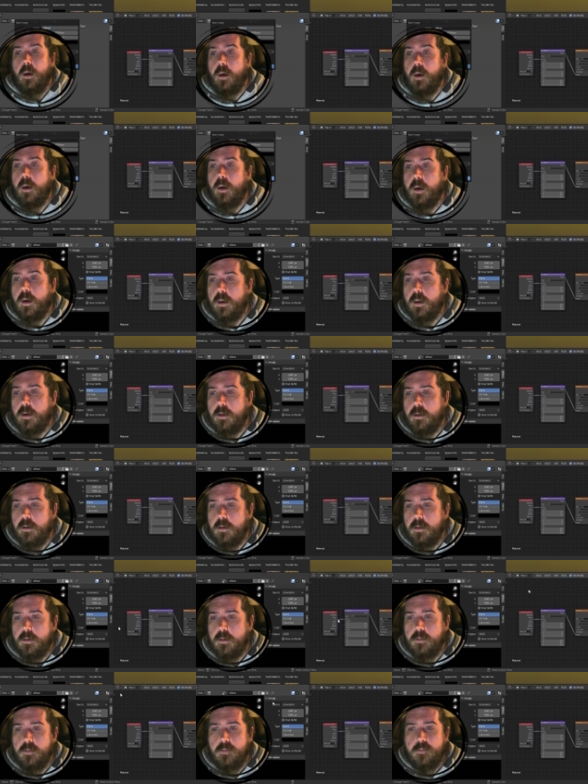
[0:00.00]
And
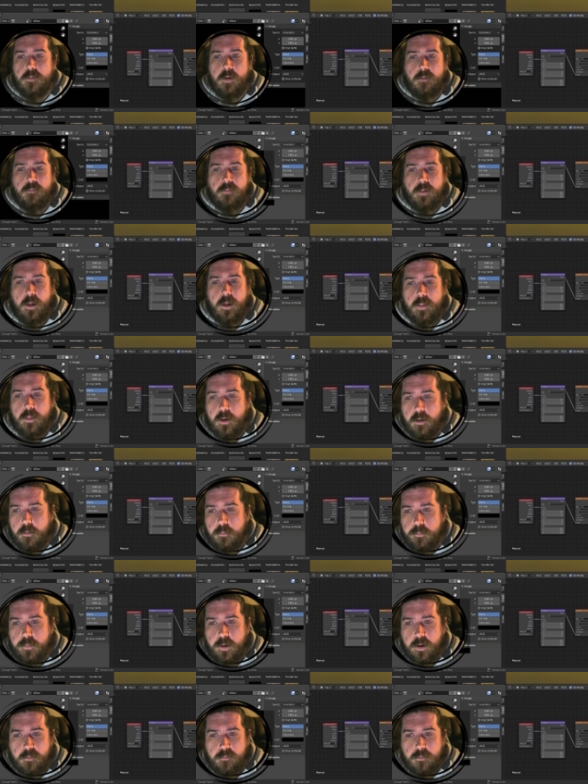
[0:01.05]
save that there.
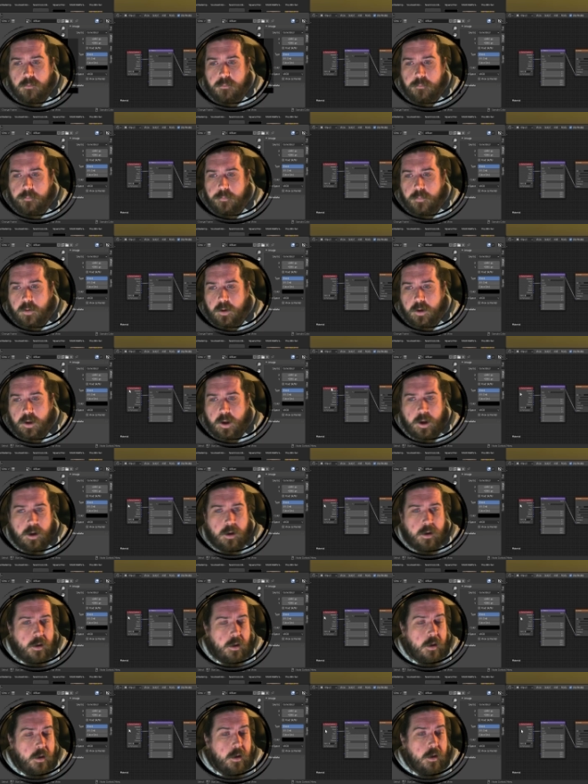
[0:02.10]
Beautiful. Okay.
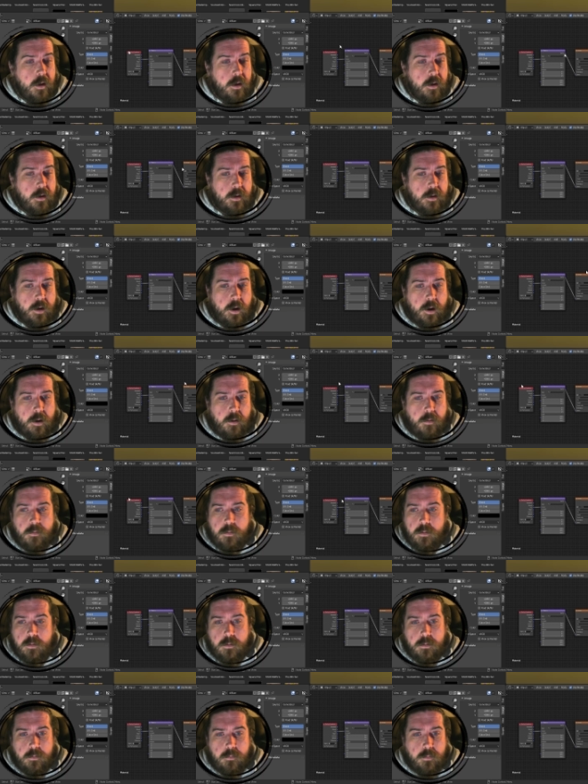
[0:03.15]
Now
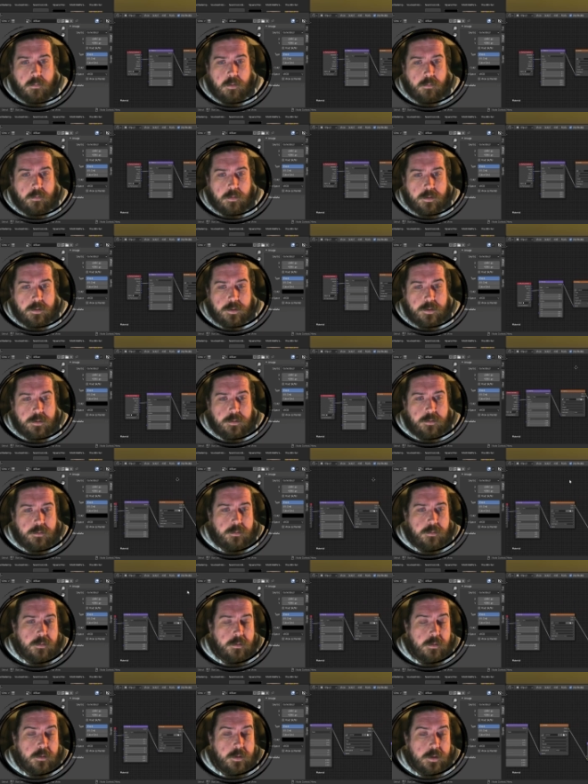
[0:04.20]
we want to
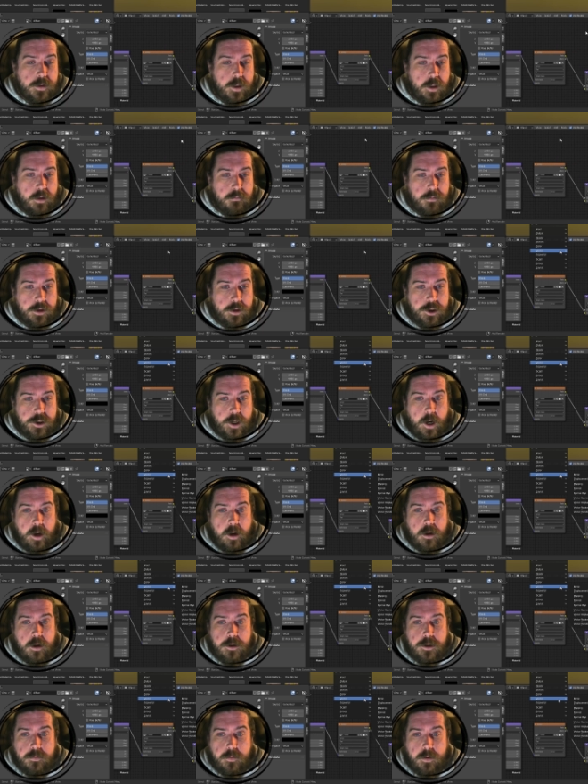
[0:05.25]
set up the shader
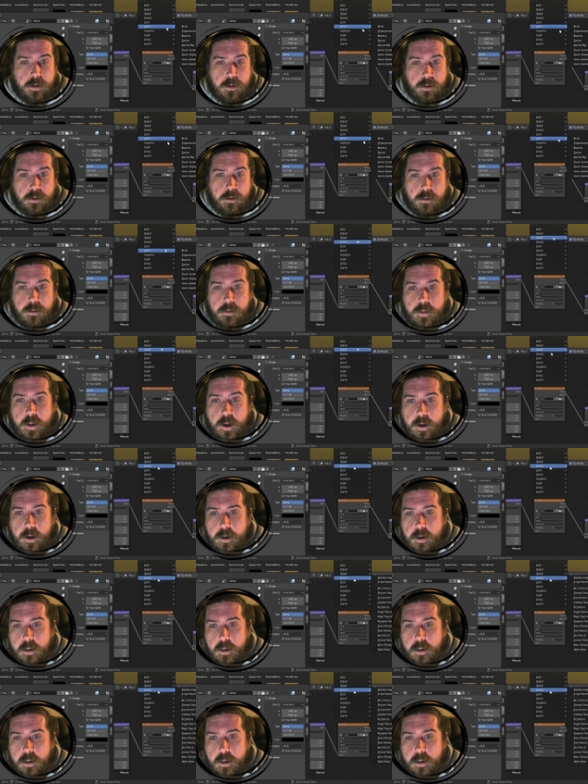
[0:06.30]
to include that.